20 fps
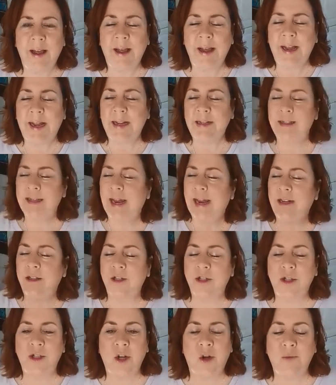It takes
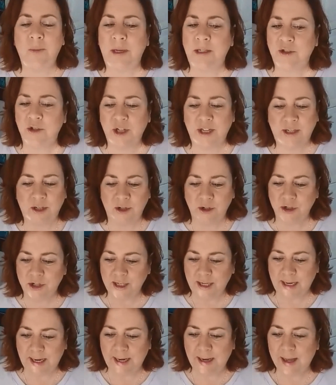so much
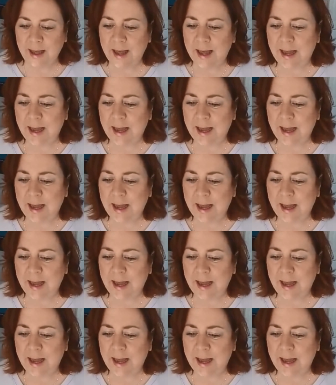energy.